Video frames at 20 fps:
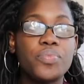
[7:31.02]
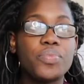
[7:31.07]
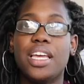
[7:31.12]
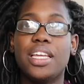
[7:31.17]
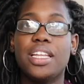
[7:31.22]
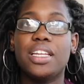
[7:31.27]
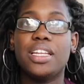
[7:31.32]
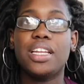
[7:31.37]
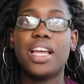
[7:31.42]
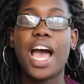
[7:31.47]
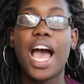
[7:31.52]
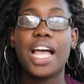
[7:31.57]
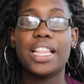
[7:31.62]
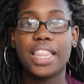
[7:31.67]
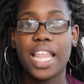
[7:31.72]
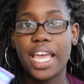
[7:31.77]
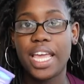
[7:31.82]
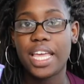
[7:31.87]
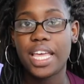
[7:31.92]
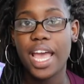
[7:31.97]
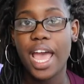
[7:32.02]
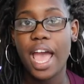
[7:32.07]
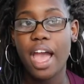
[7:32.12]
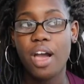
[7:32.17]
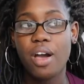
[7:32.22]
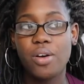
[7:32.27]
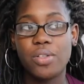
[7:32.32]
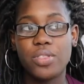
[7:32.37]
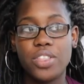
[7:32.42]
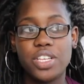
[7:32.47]
and I like
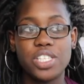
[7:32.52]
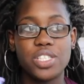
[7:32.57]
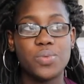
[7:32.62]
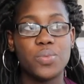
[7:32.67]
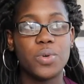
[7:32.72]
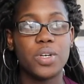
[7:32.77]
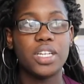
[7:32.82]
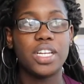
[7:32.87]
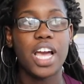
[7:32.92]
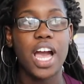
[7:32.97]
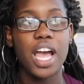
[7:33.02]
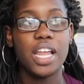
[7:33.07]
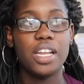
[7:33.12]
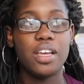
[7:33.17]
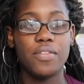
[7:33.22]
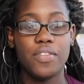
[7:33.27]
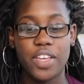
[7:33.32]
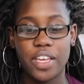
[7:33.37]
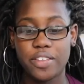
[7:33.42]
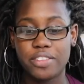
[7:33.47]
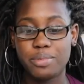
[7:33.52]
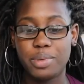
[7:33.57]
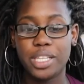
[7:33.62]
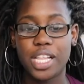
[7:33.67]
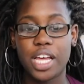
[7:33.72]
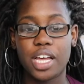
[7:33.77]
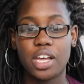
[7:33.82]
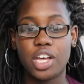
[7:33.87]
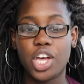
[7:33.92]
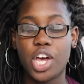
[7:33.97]
how this one kind of gives me
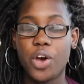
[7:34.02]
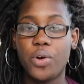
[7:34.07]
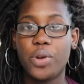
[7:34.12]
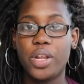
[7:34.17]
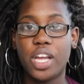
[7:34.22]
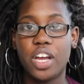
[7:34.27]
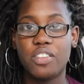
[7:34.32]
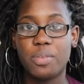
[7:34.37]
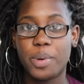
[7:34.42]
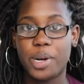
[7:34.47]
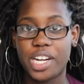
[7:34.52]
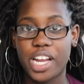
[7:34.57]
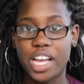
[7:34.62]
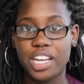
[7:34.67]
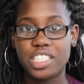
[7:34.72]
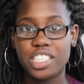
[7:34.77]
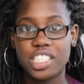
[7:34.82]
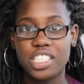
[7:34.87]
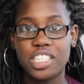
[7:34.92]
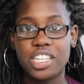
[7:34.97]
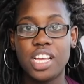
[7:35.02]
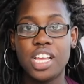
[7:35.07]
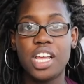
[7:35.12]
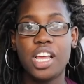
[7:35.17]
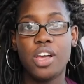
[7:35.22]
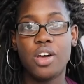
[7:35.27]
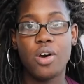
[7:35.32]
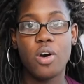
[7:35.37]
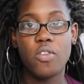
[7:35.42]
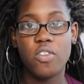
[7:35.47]
like a coating of protection
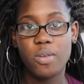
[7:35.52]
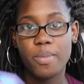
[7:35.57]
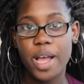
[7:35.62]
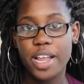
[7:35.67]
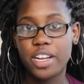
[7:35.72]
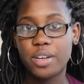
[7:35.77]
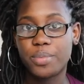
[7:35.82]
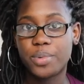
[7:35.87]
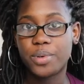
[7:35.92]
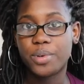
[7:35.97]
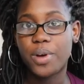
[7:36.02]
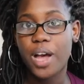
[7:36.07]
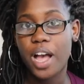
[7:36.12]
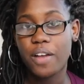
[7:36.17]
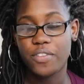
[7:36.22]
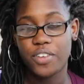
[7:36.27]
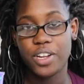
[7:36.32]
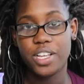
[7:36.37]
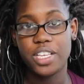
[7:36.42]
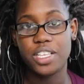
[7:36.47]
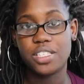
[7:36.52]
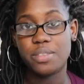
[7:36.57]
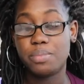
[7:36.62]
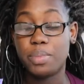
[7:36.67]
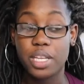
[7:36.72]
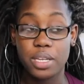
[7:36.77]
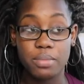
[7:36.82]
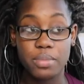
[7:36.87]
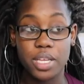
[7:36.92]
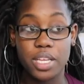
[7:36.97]
over my nipple after he's
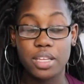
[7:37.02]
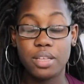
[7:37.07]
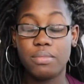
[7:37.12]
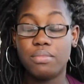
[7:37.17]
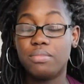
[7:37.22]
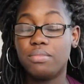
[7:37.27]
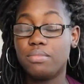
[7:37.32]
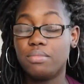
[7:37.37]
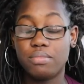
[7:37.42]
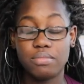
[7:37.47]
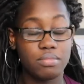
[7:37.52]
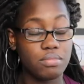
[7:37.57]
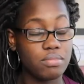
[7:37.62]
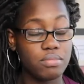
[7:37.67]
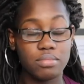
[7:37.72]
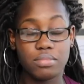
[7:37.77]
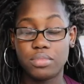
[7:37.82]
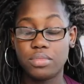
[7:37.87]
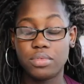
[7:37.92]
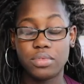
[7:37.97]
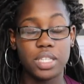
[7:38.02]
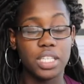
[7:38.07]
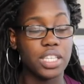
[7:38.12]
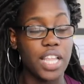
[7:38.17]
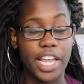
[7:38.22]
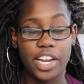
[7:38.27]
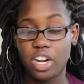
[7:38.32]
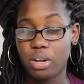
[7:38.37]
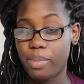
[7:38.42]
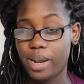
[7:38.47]
bit me
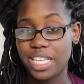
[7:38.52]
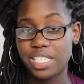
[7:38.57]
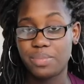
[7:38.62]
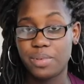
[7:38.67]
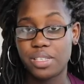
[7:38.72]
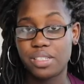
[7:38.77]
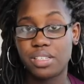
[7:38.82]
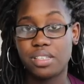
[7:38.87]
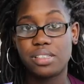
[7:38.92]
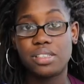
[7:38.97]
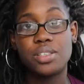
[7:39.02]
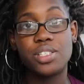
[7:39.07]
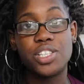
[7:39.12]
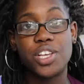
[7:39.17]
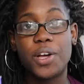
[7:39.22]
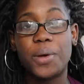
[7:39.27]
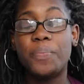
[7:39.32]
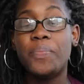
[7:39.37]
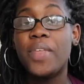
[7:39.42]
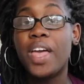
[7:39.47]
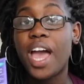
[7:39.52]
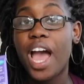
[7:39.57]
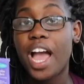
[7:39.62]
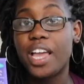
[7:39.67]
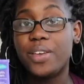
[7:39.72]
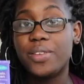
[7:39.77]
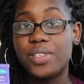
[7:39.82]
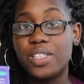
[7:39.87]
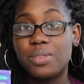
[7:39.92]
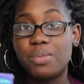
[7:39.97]
like nobody's business. So I
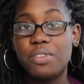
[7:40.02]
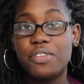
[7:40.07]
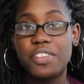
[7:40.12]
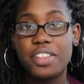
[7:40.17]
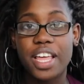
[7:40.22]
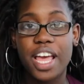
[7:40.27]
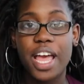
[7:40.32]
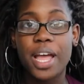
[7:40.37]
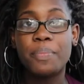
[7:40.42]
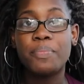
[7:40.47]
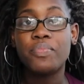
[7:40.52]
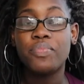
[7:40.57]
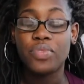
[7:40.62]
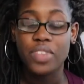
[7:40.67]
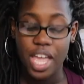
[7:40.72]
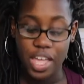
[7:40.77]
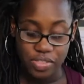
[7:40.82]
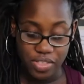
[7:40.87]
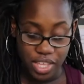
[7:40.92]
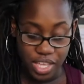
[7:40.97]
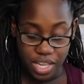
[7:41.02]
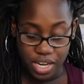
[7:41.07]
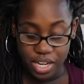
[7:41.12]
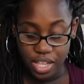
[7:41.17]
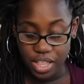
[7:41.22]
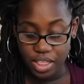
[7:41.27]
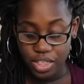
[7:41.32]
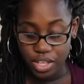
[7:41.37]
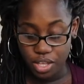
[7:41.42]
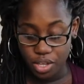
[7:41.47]
use this one for that. And
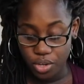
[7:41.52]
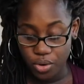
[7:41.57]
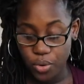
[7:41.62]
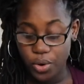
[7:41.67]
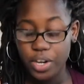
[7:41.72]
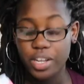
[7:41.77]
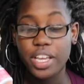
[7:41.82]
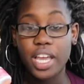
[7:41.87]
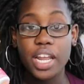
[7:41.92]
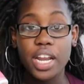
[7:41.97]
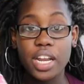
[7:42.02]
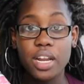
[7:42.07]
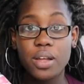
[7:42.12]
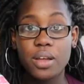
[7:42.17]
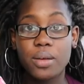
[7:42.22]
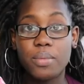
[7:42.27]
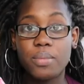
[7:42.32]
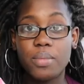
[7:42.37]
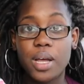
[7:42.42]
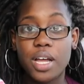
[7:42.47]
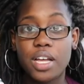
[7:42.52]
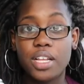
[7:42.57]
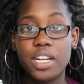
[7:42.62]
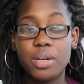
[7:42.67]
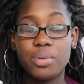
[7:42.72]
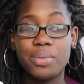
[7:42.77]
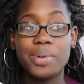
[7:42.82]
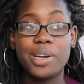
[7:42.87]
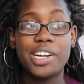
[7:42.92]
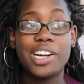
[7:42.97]
then the organic uh,
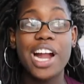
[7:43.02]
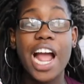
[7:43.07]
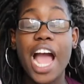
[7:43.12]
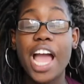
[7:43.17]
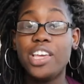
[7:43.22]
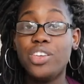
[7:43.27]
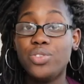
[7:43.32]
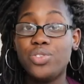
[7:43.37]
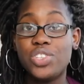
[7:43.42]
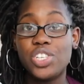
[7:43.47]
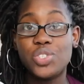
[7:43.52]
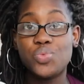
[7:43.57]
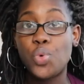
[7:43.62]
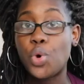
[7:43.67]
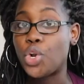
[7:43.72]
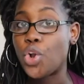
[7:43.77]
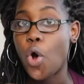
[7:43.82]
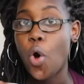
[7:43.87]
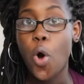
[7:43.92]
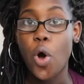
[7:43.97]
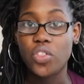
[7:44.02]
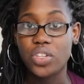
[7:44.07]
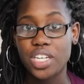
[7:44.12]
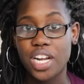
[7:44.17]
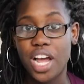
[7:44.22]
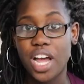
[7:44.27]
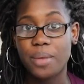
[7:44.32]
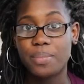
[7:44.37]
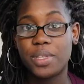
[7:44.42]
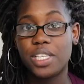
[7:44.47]
nipple butter, I use this one all the
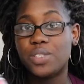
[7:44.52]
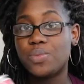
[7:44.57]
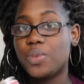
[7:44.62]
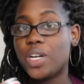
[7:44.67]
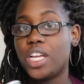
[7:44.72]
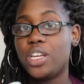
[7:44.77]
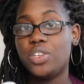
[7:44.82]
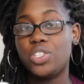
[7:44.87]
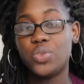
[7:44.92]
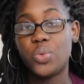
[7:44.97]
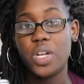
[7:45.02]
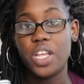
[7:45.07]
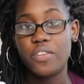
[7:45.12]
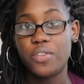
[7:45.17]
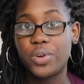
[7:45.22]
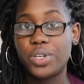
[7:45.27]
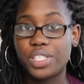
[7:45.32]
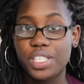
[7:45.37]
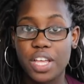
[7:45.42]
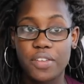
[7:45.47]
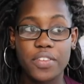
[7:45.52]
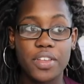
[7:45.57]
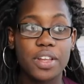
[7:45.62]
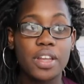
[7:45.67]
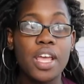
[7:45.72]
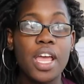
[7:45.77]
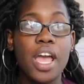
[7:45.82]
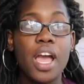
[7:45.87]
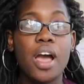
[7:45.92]
time. This one I use twenty-four seven,